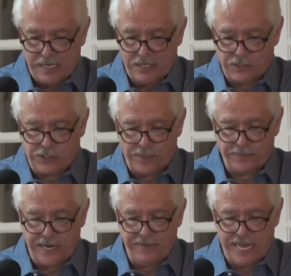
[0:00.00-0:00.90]

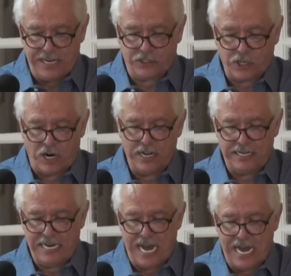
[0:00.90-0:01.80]
something that Charlotte
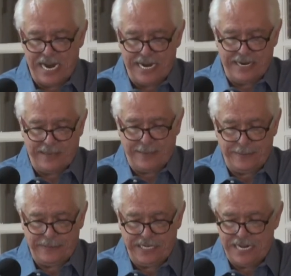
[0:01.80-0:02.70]
and I
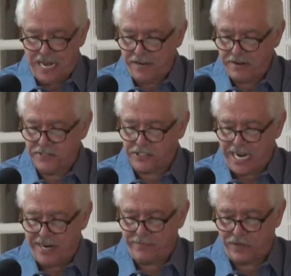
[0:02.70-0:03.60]
did not
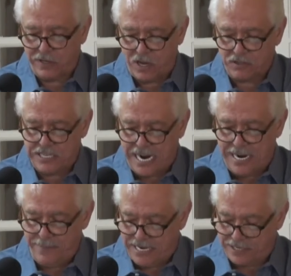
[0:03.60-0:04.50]
understand for a long
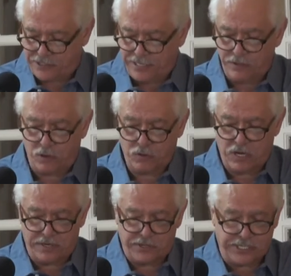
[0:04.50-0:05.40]
time, and I still don't
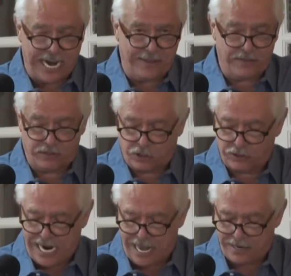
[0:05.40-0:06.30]
understand the
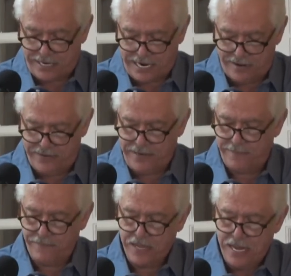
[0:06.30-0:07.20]
totality of it.
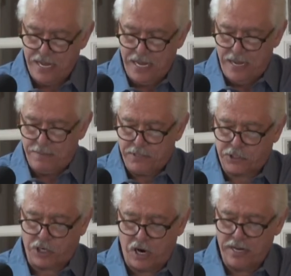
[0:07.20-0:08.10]
But
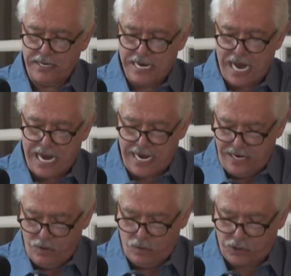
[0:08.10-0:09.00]
Charlotte and
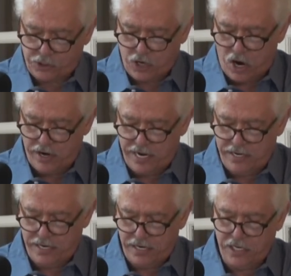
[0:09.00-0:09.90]
I
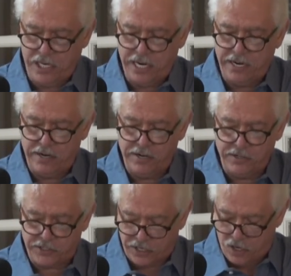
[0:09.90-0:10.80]
started
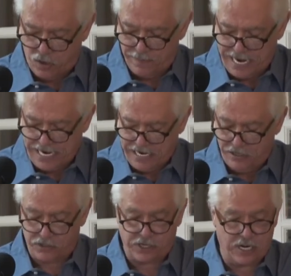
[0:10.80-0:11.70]
years ago, many
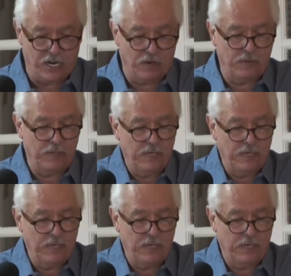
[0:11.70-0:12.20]
years ago.